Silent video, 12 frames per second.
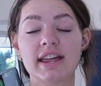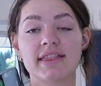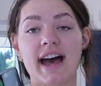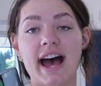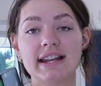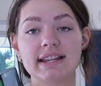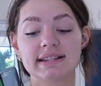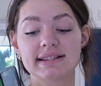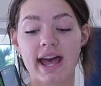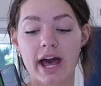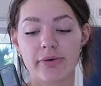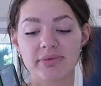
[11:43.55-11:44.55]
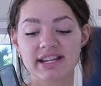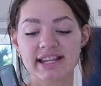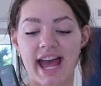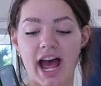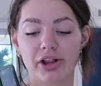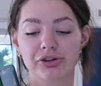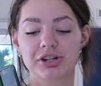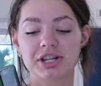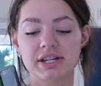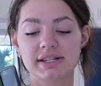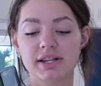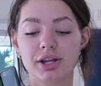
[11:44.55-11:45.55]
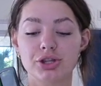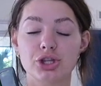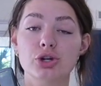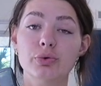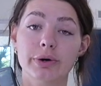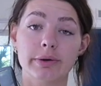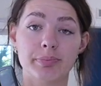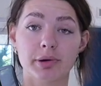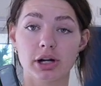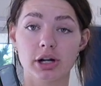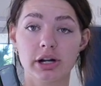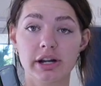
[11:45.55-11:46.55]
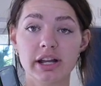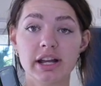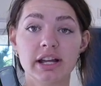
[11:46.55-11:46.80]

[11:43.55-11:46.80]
That is how many calories you would burn